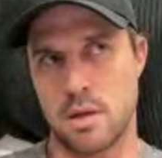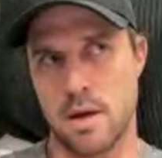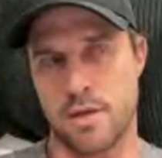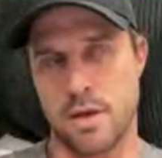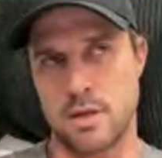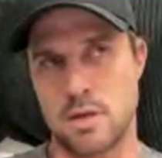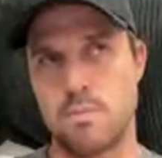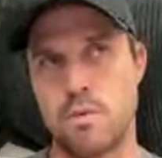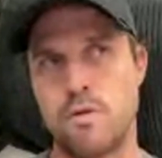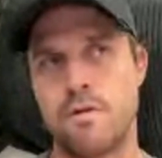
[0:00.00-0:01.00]
I think to
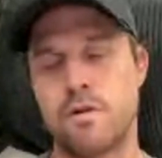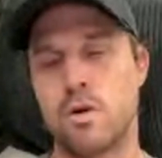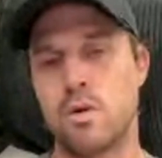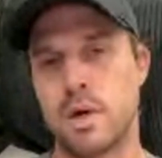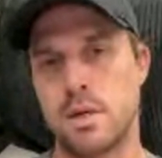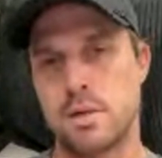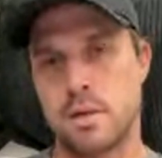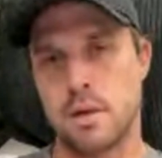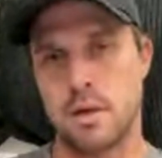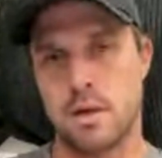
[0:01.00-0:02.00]
move forward,
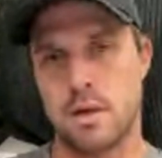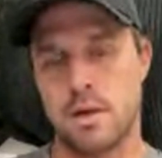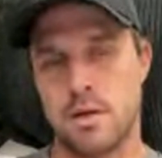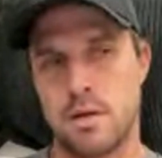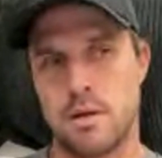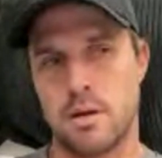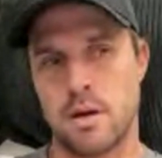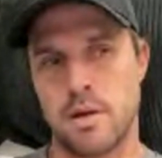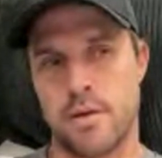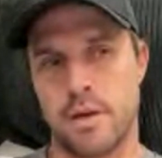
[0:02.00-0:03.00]

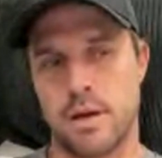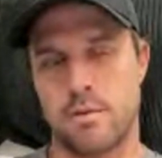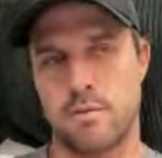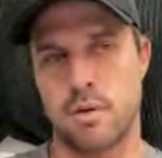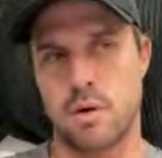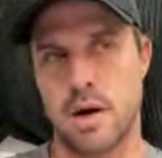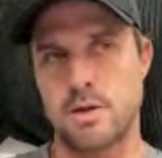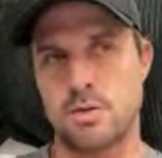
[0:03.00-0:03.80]
I think it requires